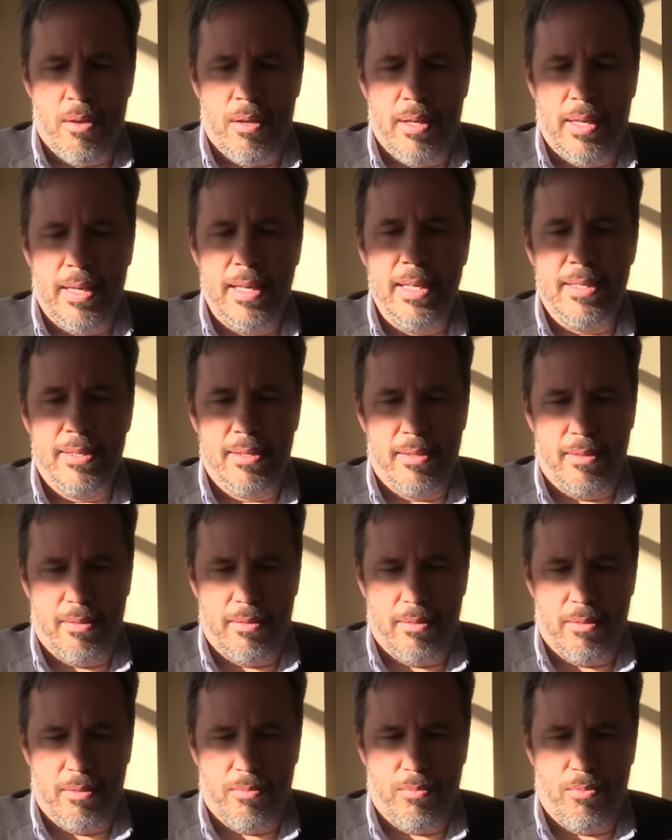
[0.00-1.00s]

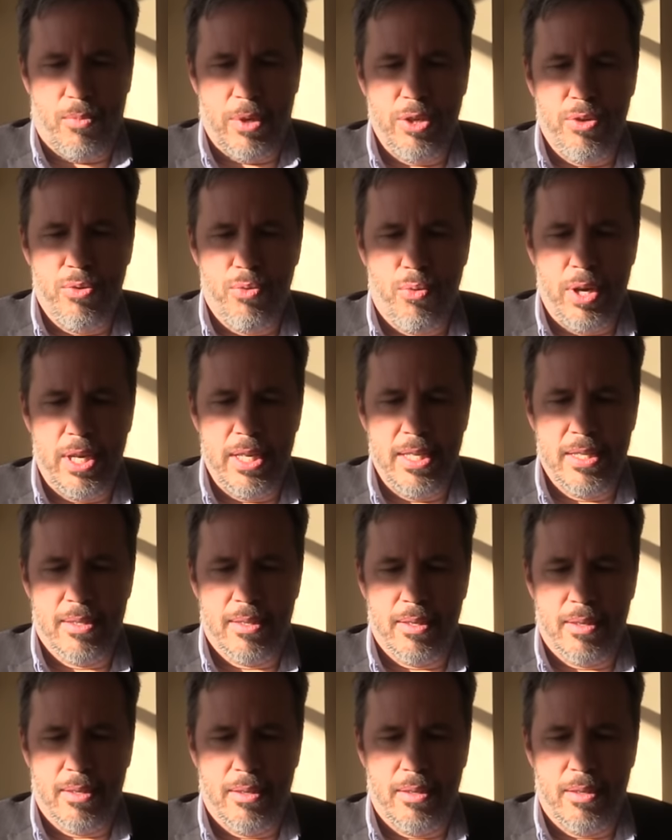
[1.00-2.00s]
Listen, when you
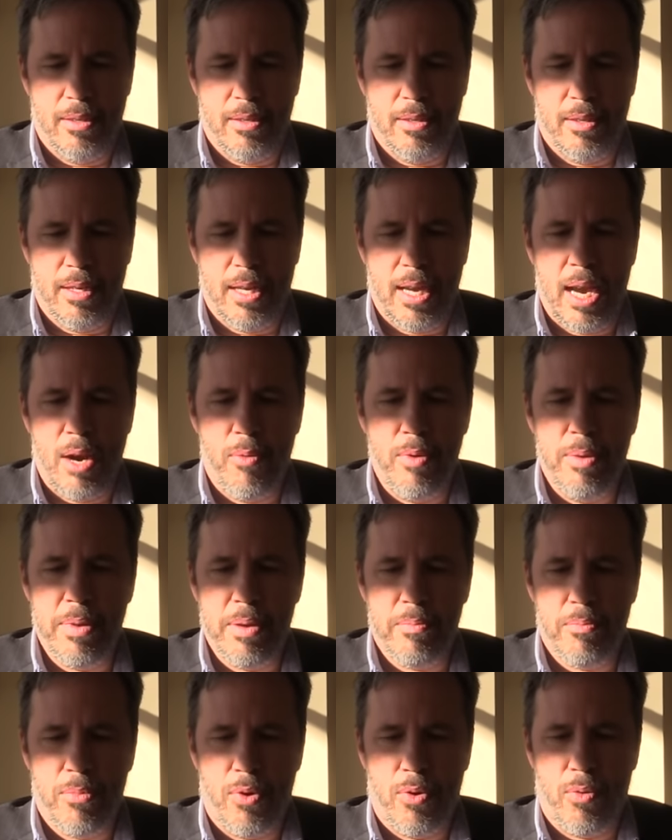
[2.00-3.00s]
released uh, the, uh, I
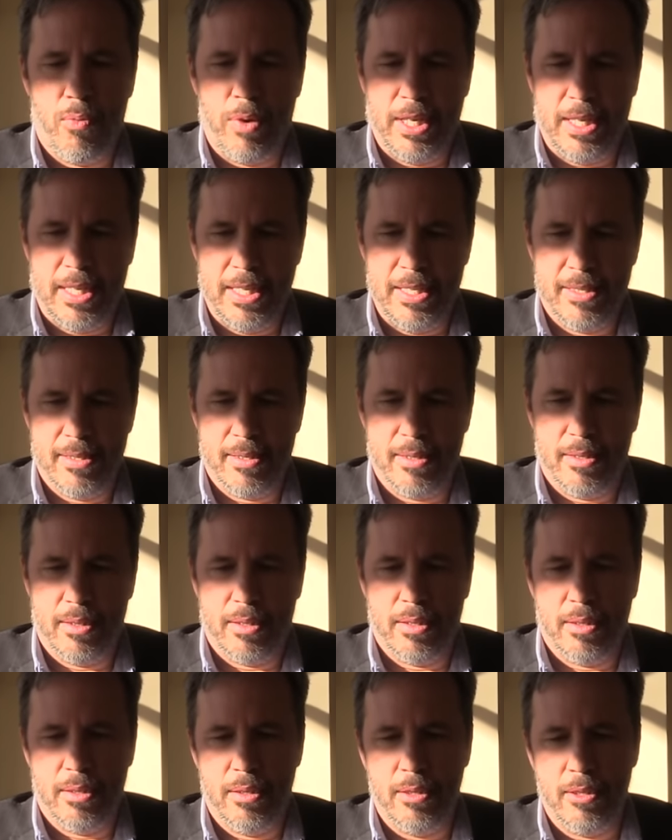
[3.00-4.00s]
remember when I
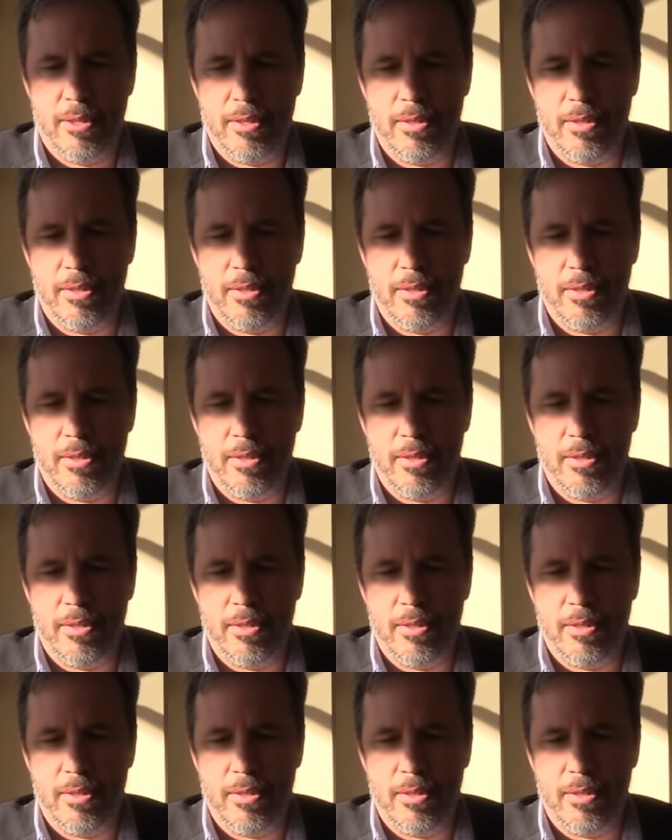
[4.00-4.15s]
saw uh,